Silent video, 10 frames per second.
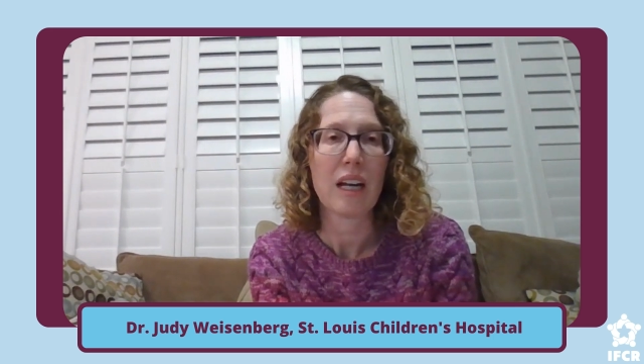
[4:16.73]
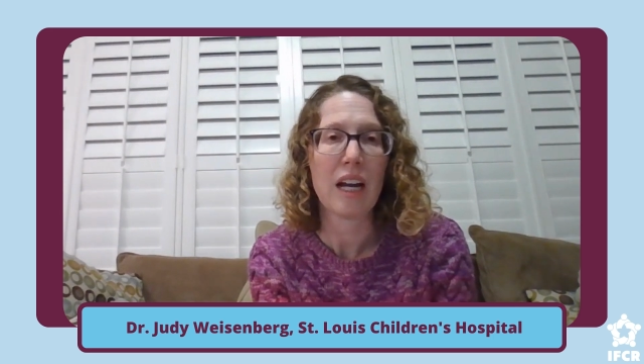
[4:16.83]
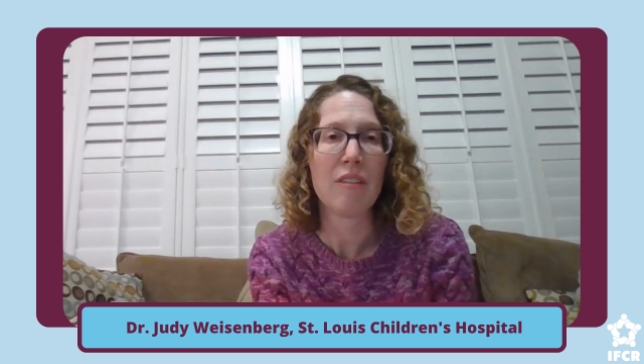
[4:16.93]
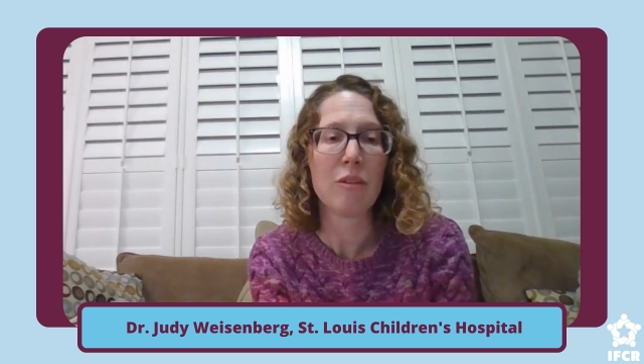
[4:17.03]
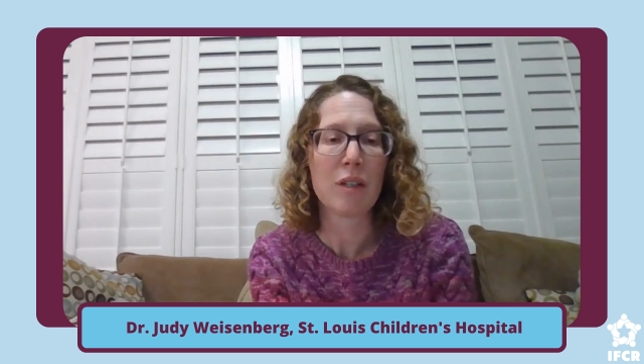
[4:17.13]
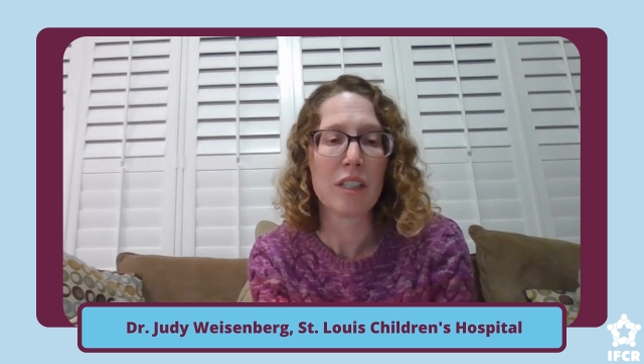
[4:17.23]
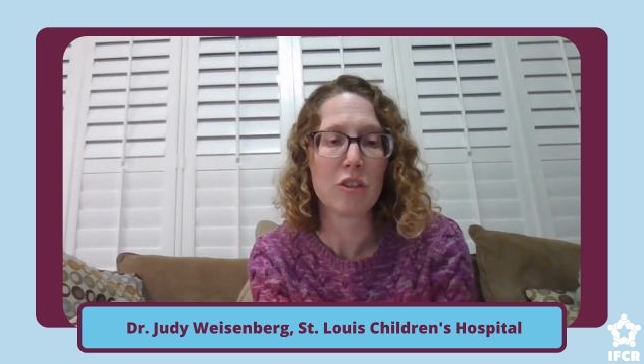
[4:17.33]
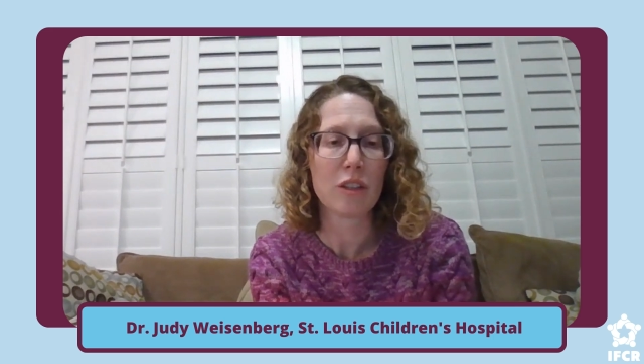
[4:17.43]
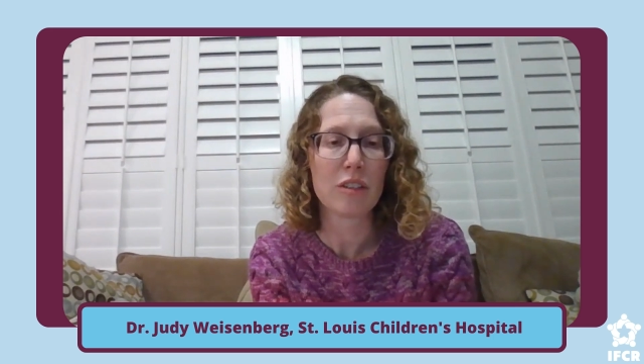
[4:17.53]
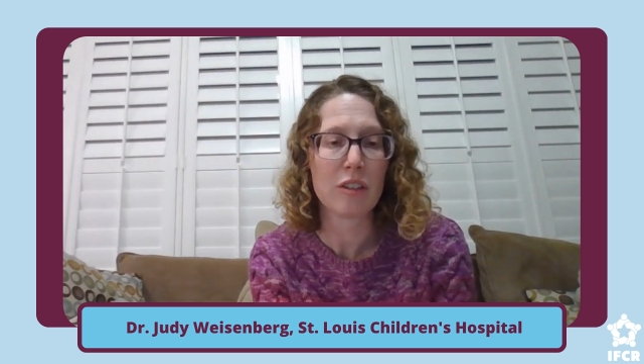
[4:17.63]
Everyone
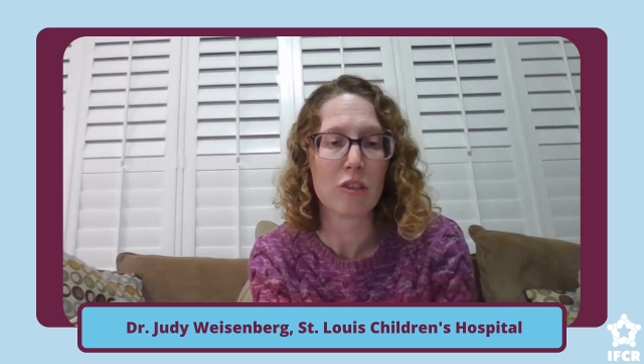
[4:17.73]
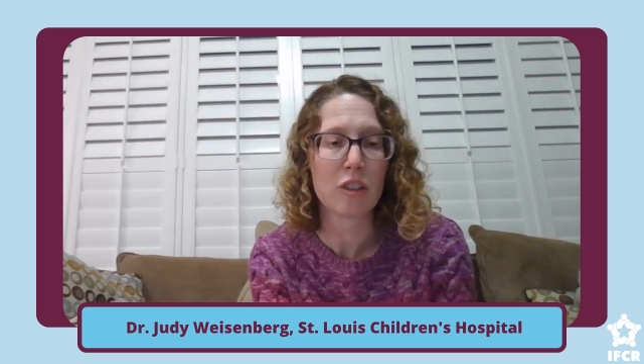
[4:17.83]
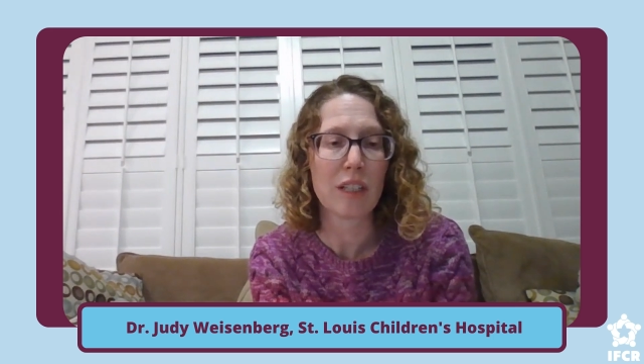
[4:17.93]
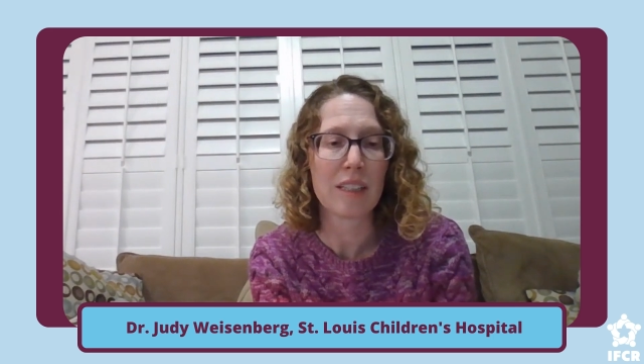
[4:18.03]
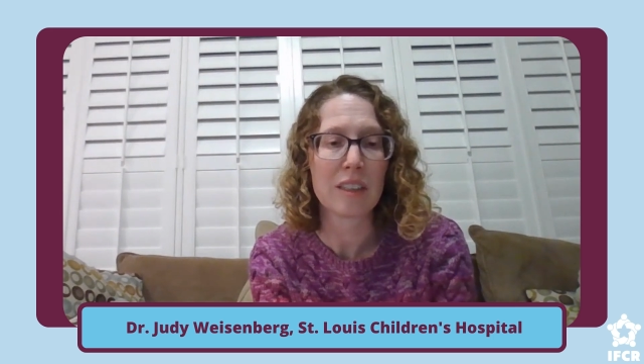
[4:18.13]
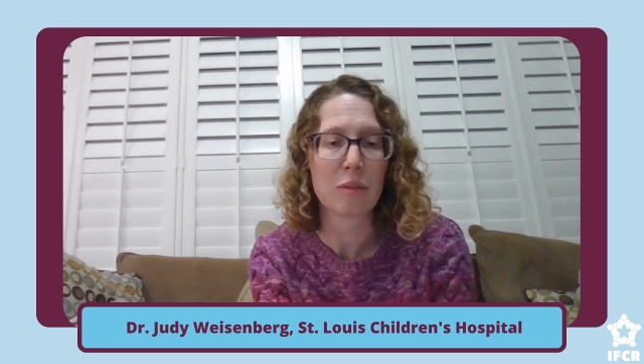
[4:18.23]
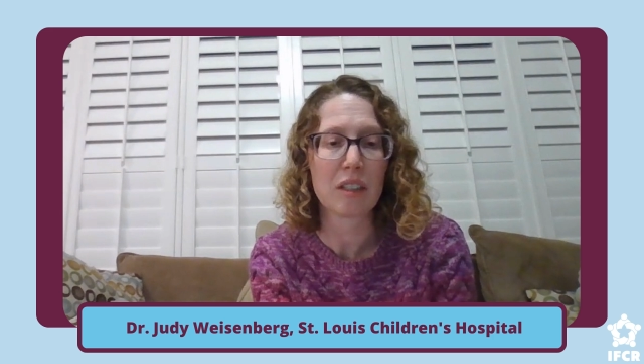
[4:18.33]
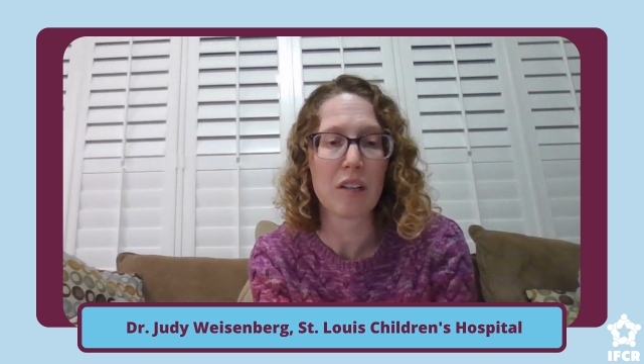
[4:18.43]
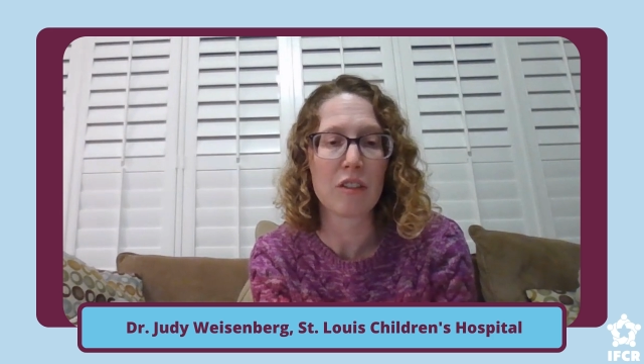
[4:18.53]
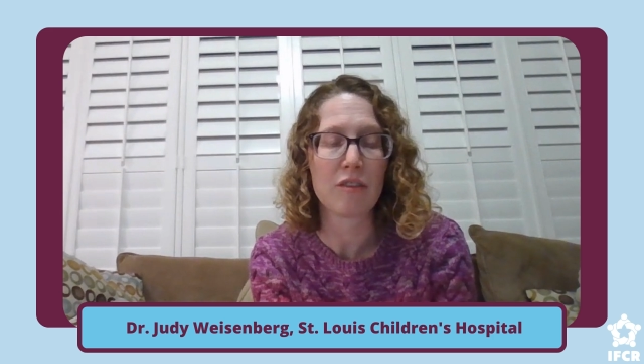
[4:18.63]
enjoys socializing with
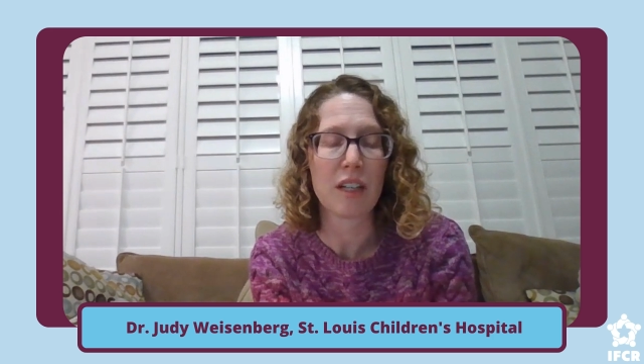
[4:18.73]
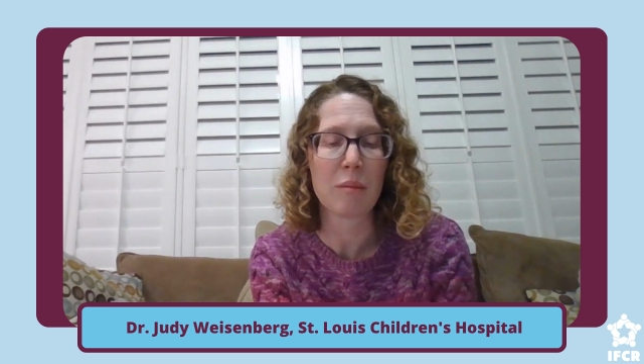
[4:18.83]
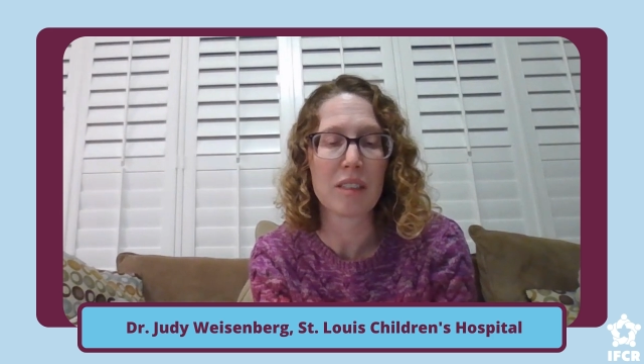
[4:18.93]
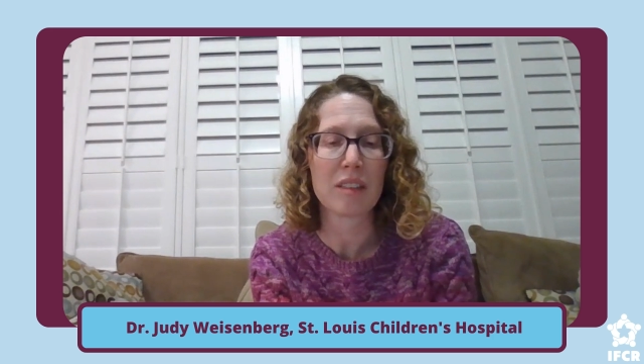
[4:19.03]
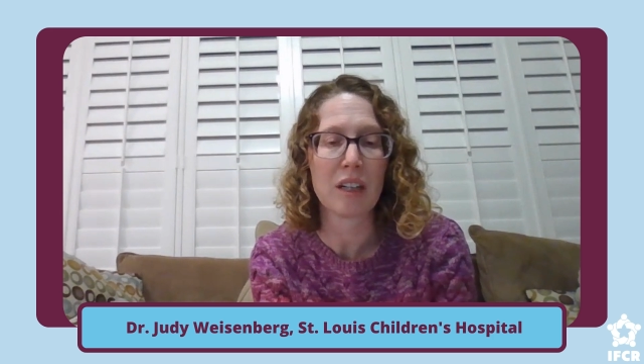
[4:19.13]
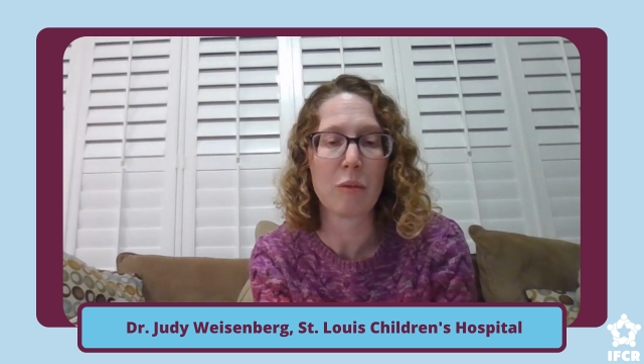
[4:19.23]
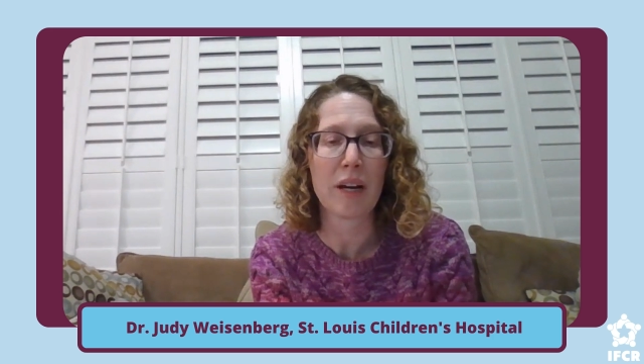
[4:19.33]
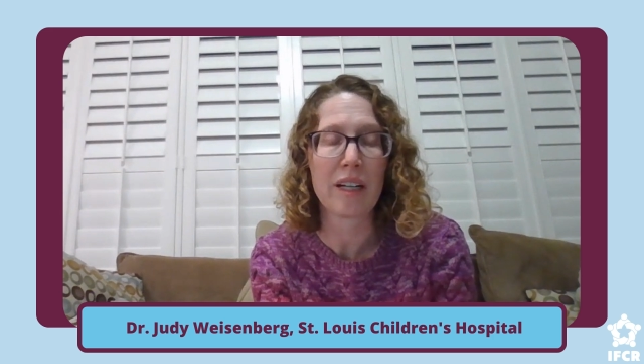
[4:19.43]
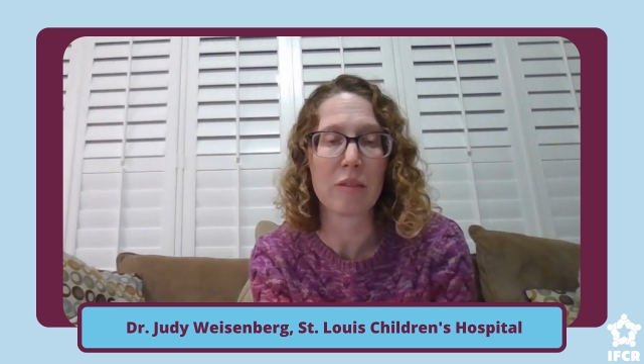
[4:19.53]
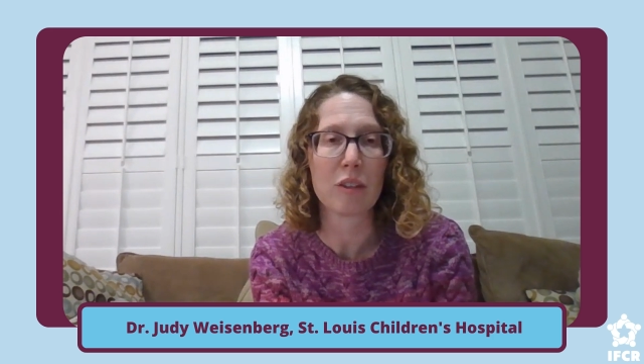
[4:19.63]
other families in our
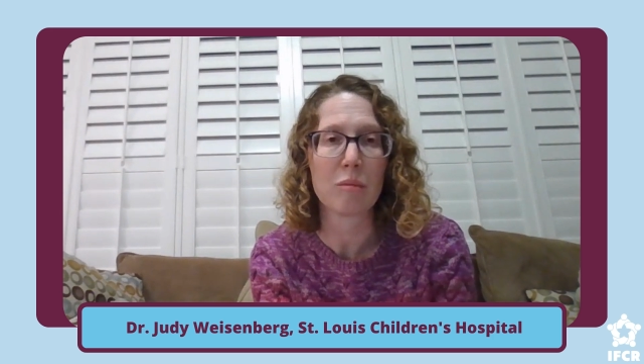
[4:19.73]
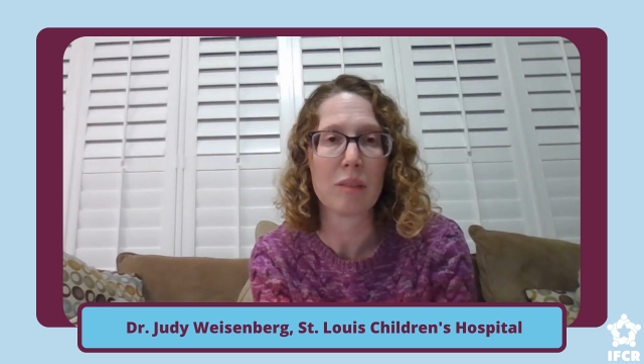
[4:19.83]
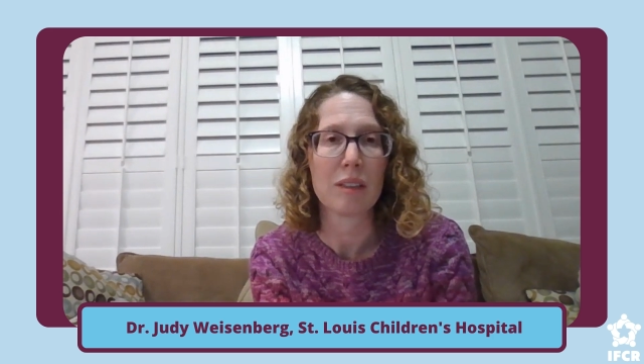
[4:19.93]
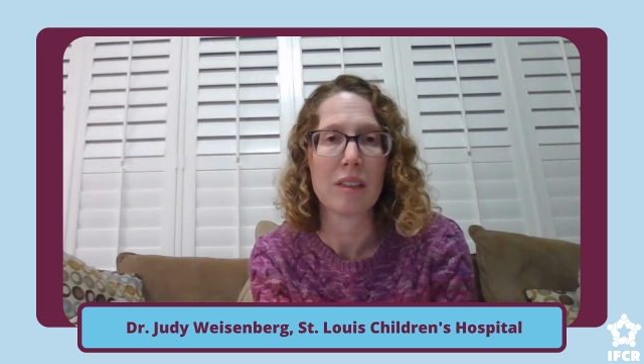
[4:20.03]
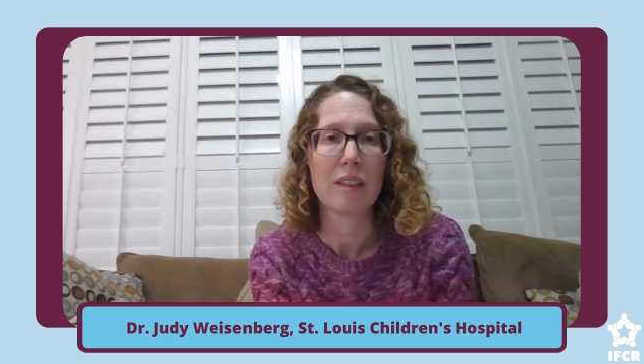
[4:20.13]
waiting room.